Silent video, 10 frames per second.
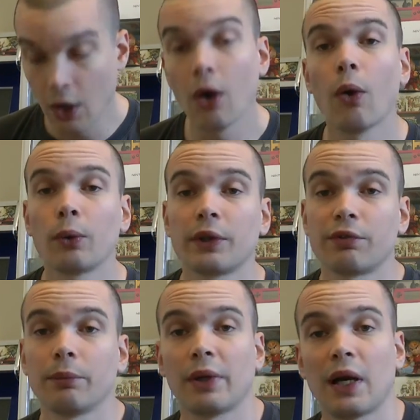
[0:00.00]
all
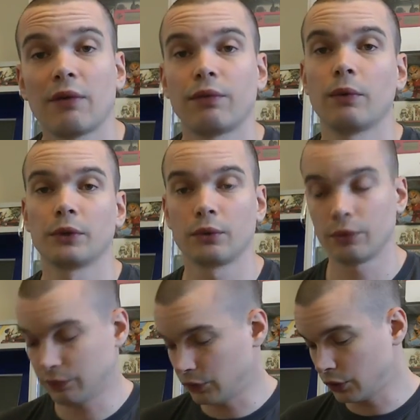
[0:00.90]
different platforms, all
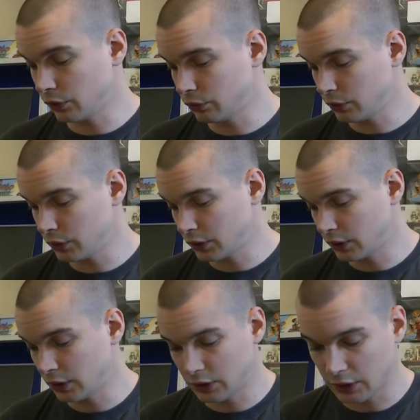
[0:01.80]
different genres,
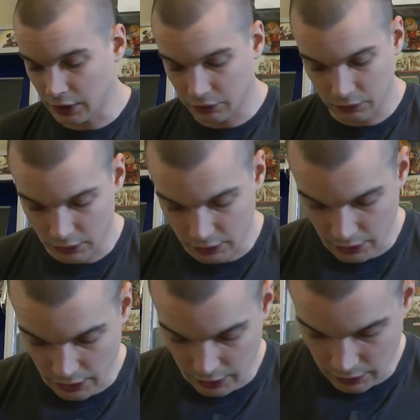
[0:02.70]
and it says
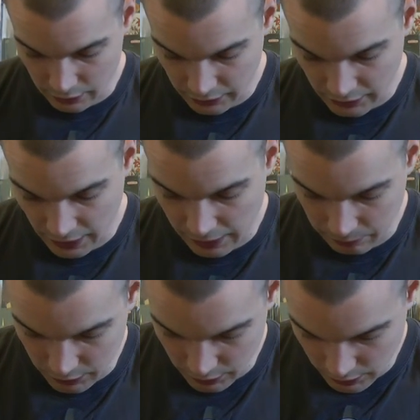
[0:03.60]
the
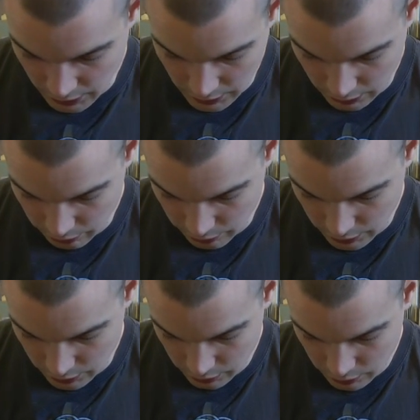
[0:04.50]
game and the year,
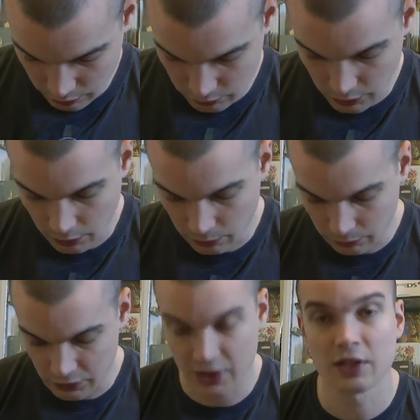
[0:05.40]
and all
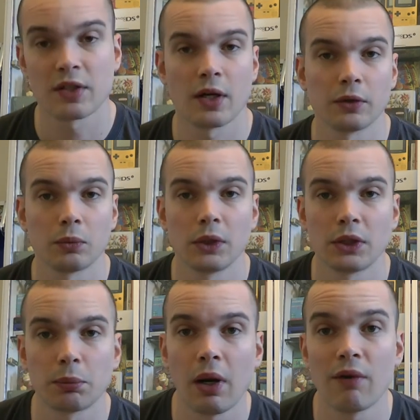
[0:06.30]
the details of
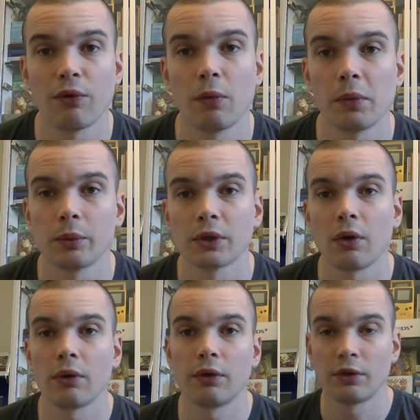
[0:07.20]
which platform it was
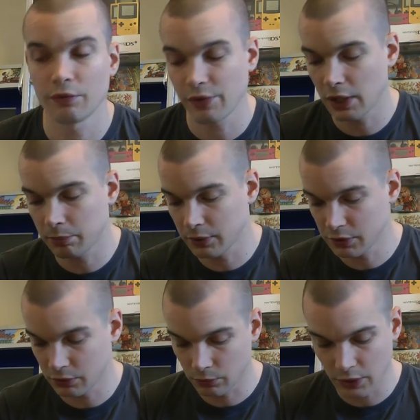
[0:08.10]
on, the
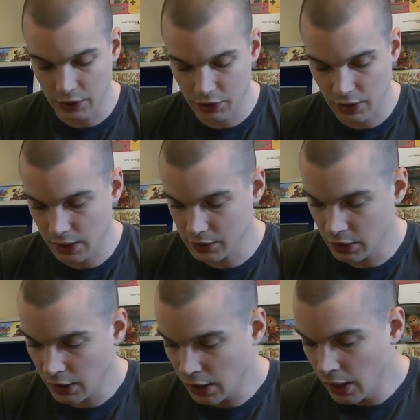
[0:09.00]
developers and all that jazz.
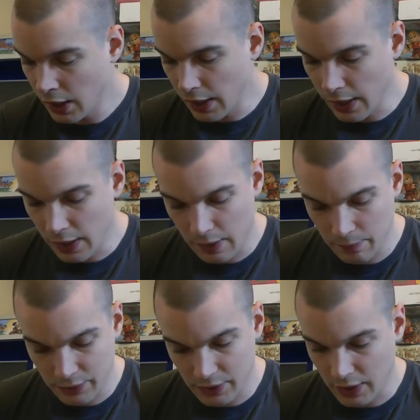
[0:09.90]

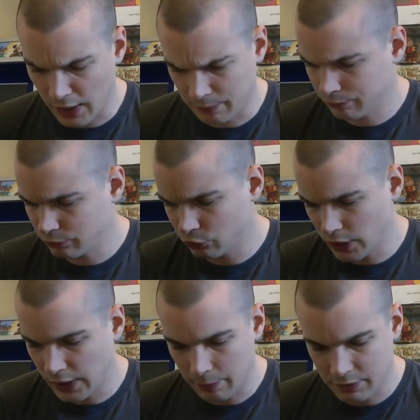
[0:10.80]
But yeah,
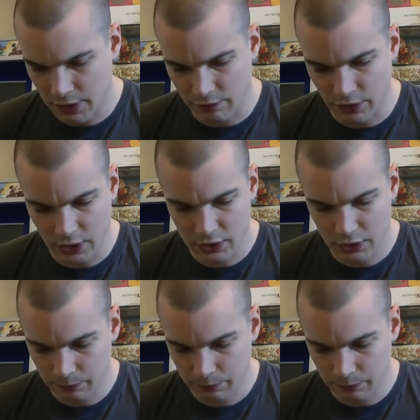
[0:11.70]
really happy to have this.